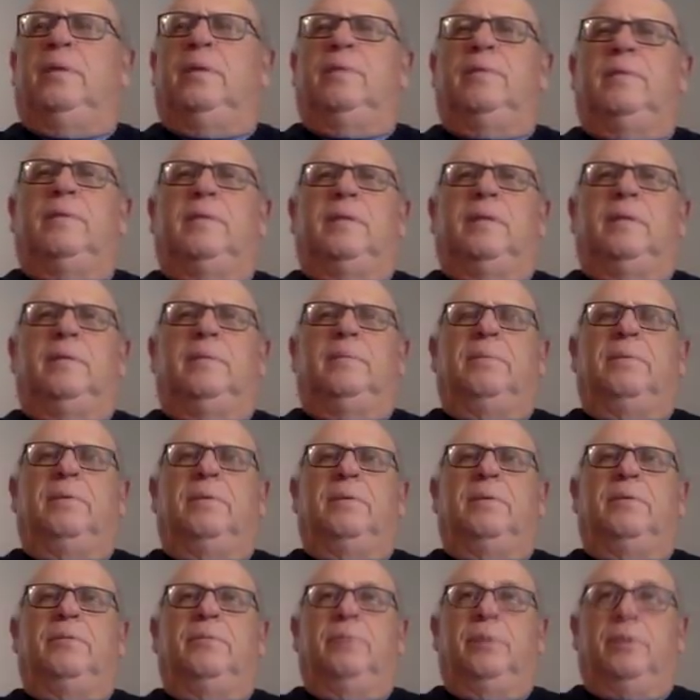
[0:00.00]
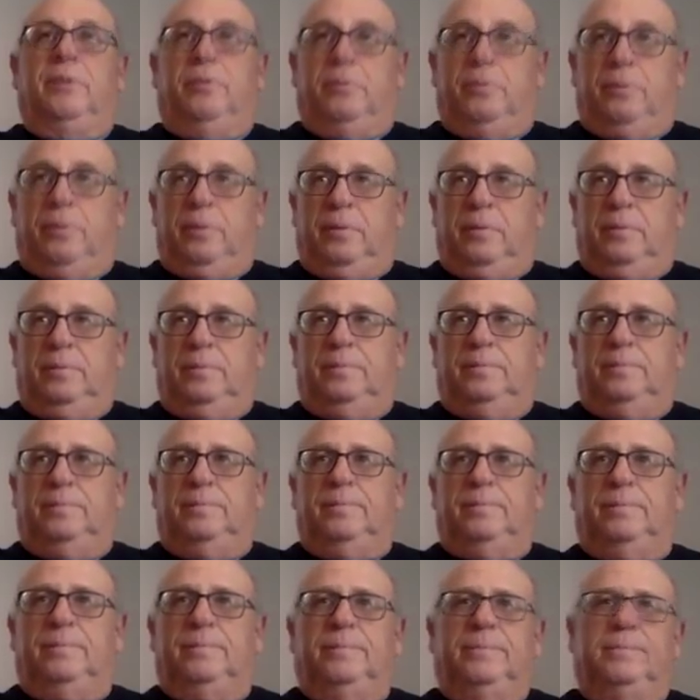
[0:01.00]
of the temple is ritual
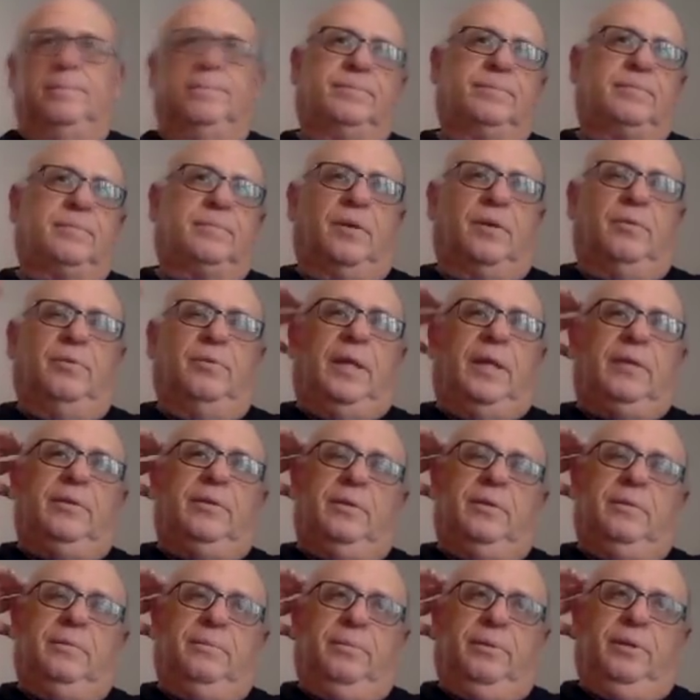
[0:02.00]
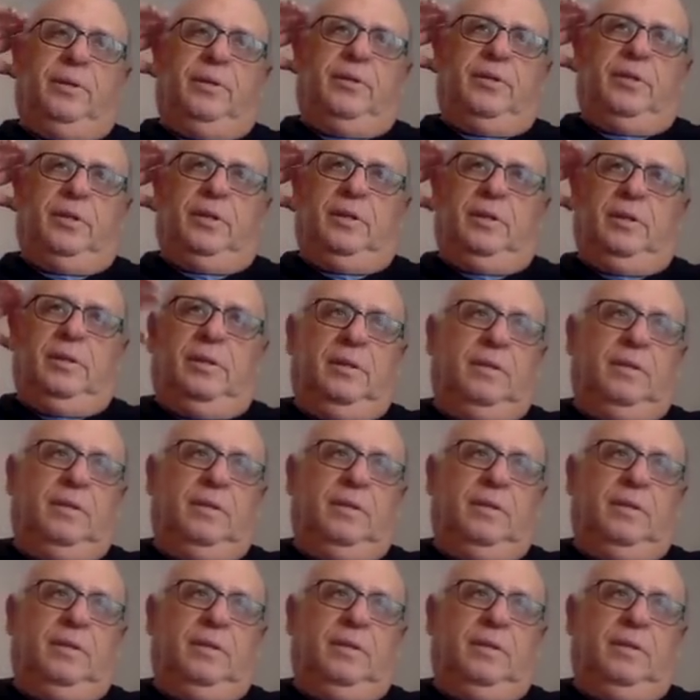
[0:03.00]
rather than preaching.